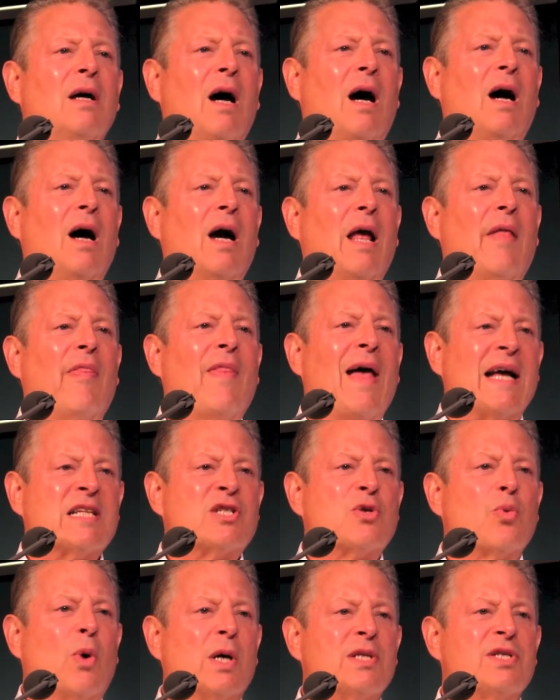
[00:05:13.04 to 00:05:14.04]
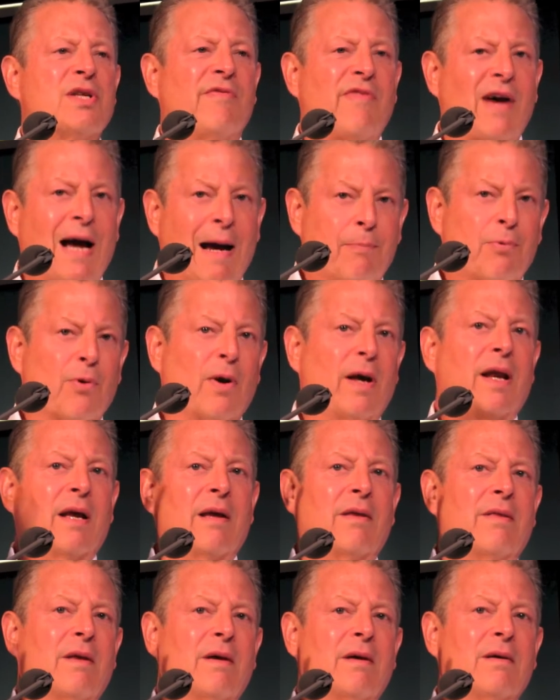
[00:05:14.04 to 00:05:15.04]
Uh, and that's what's
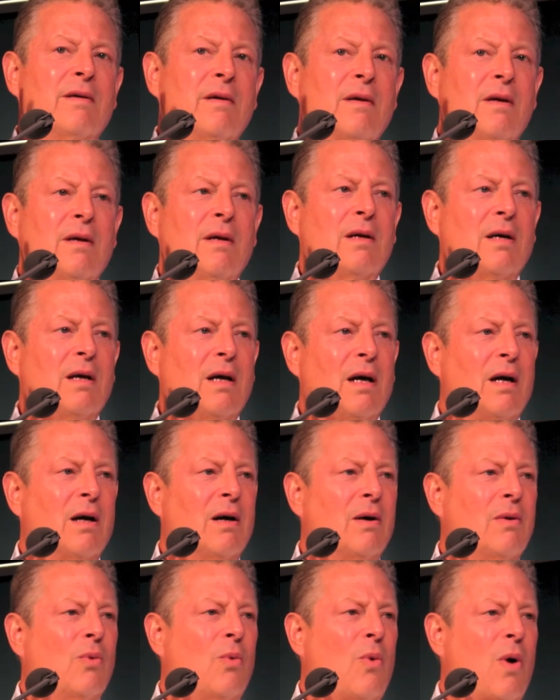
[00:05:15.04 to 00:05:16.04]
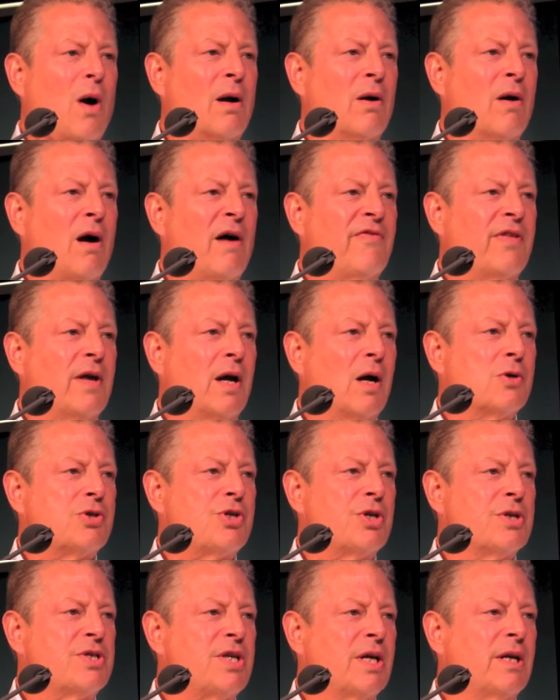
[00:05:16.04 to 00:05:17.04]
evaporating the uh, water off the
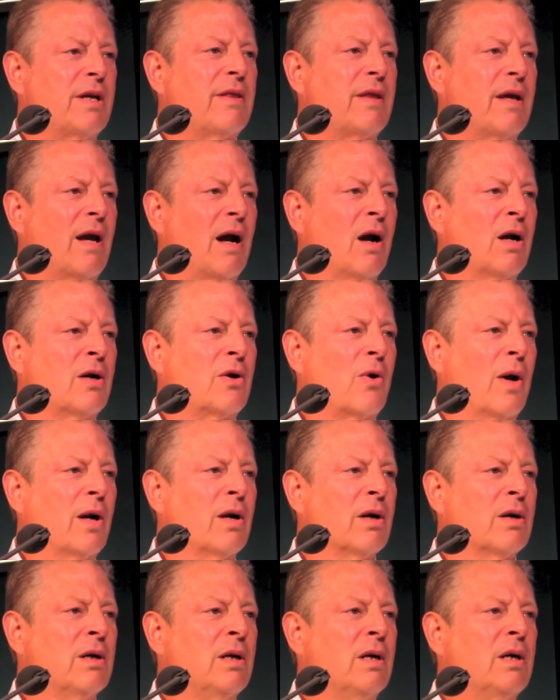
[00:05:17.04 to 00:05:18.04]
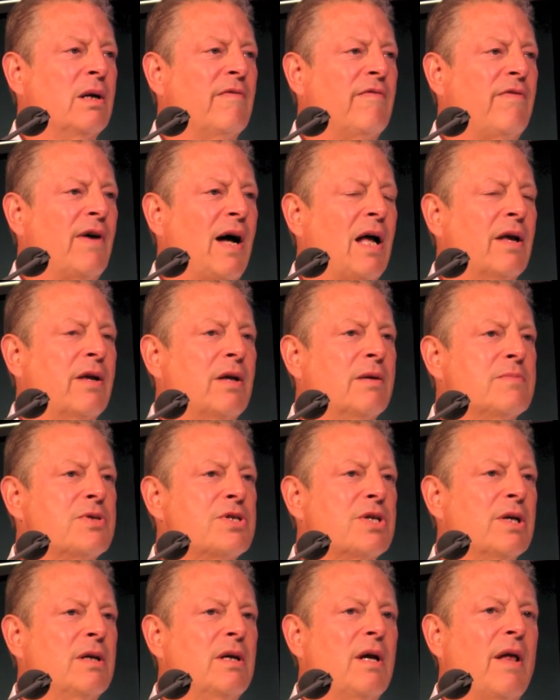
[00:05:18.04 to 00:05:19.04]
oceans into the air in greater volumes.
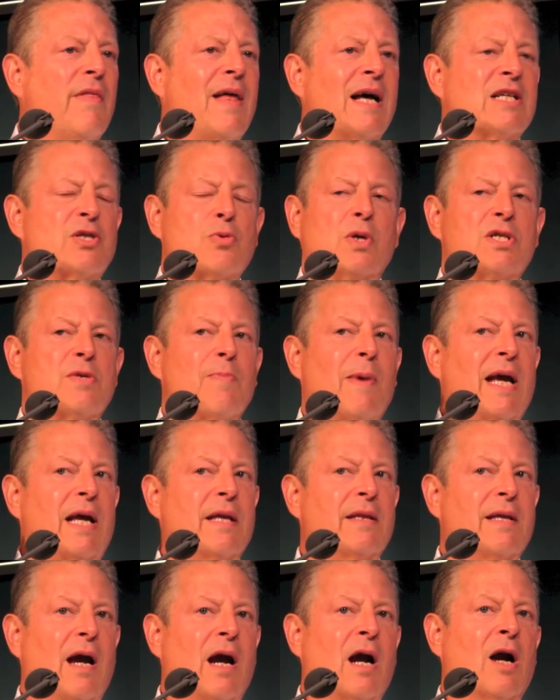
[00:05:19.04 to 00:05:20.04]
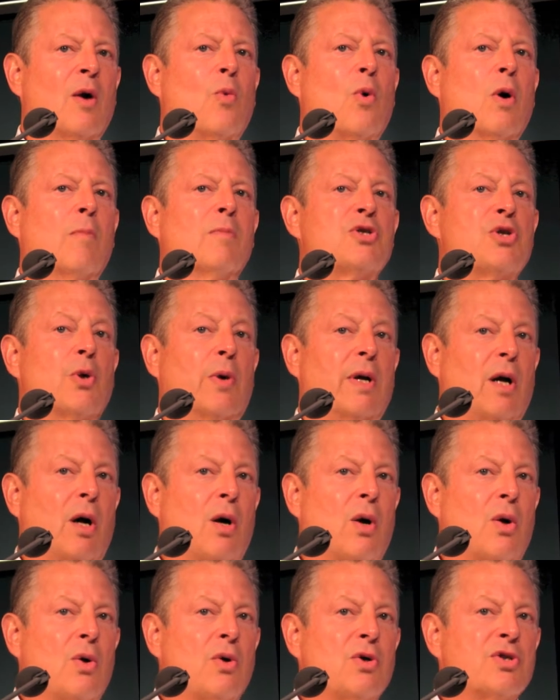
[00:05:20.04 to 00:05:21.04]
That's what's making the air warmer, so it
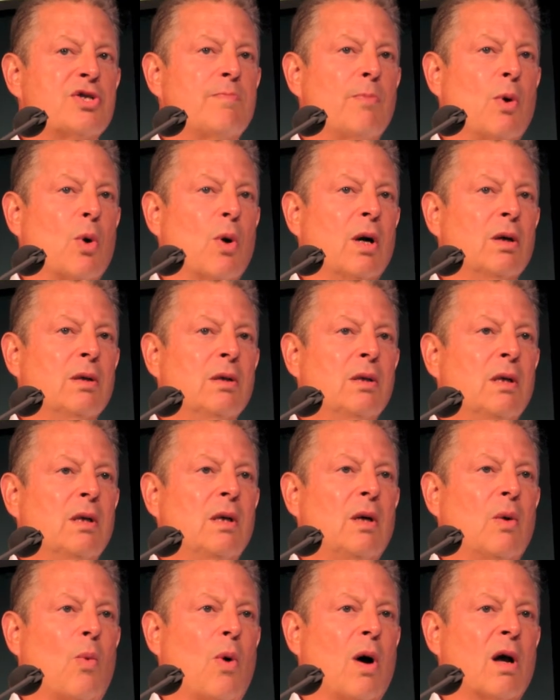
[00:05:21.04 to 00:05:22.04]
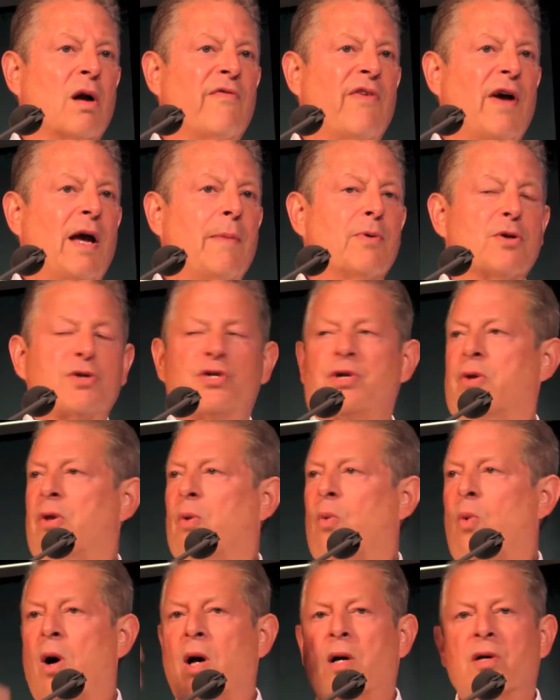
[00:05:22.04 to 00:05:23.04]
holds more water vapor,
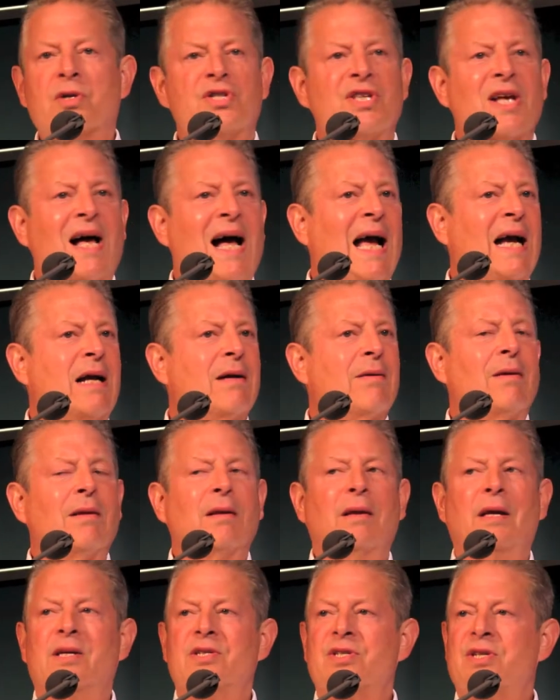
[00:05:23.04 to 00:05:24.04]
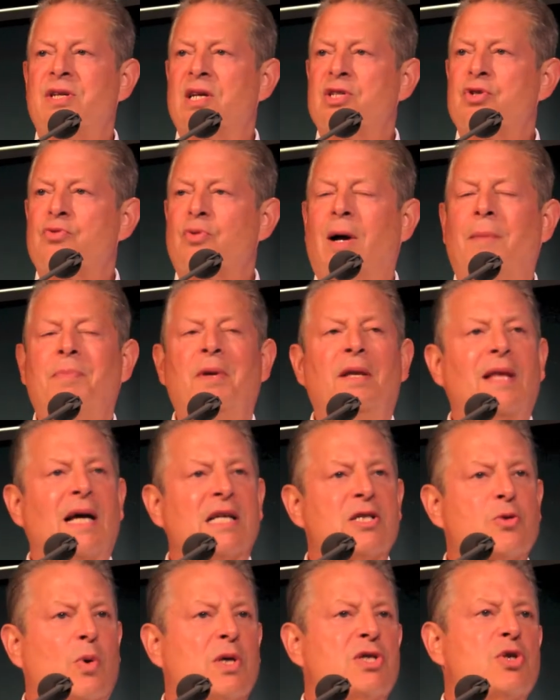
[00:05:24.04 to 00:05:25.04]
so the water cycle is disrupted.
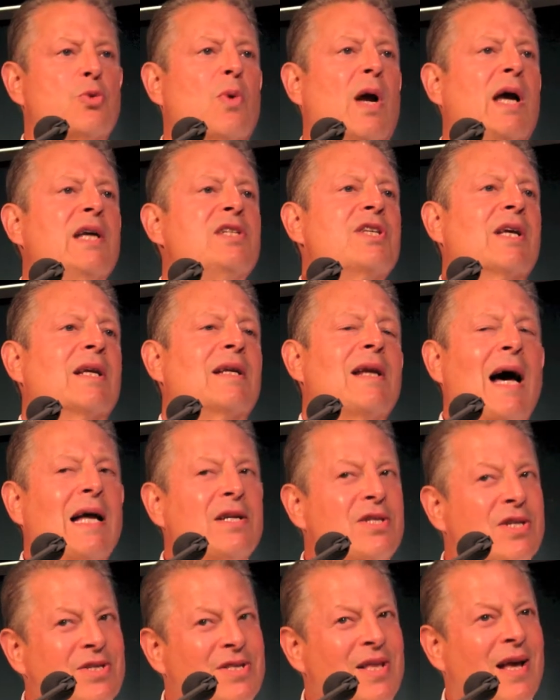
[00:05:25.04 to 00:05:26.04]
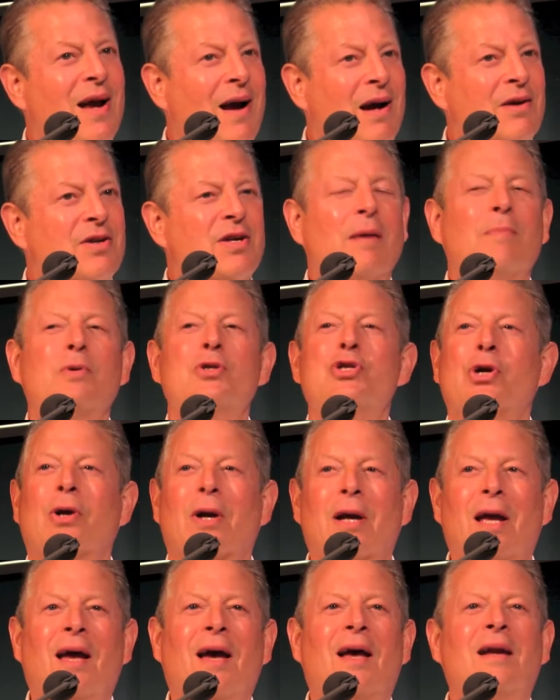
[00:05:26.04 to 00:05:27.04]
That's what's raising not just the air
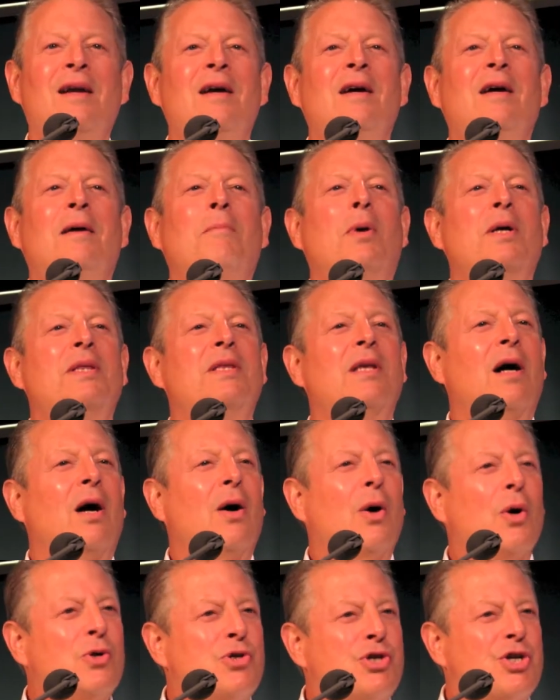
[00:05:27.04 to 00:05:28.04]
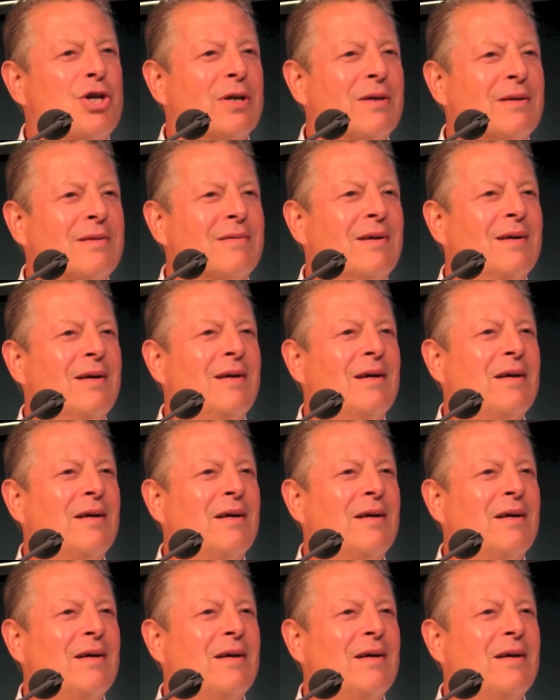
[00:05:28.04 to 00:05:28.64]
temperature again, but the ocean